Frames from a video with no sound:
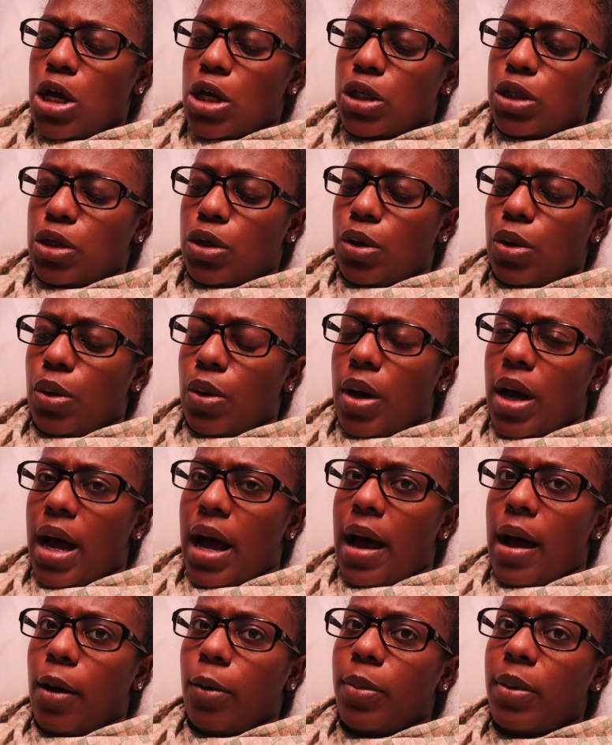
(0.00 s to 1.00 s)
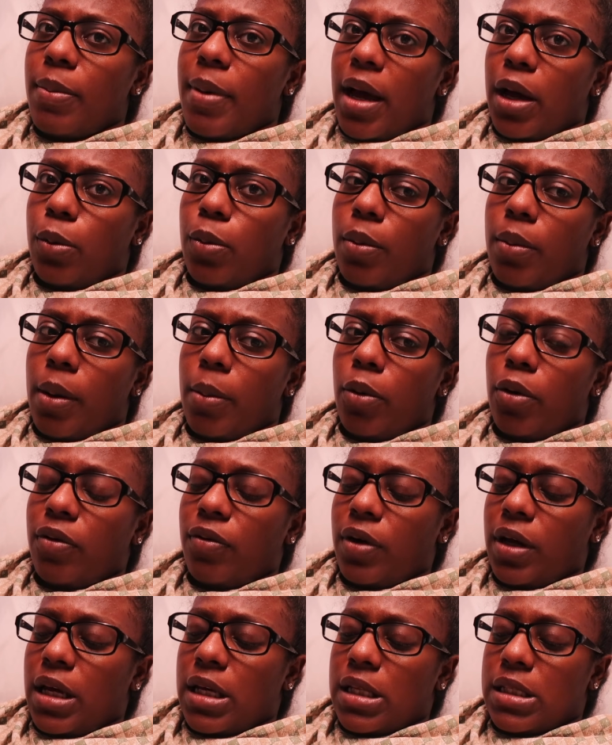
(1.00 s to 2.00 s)
So I'll be back when my
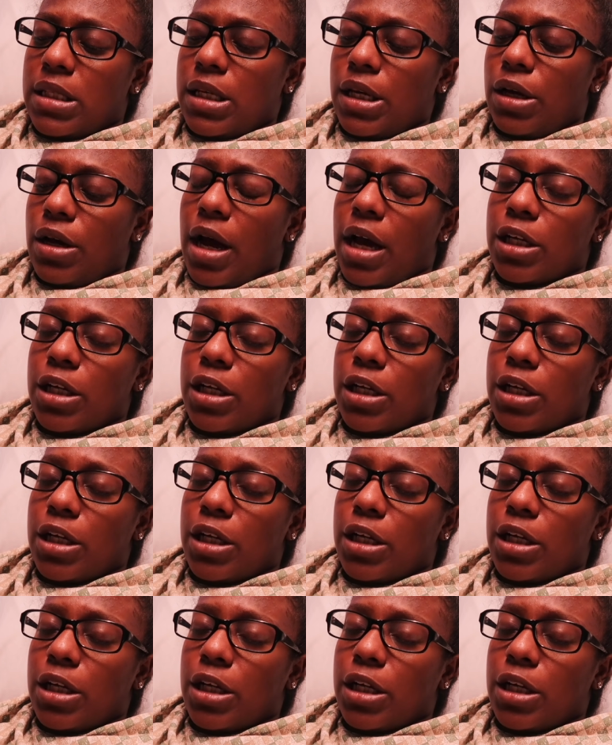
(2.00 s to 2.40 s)
boyfriend gets here.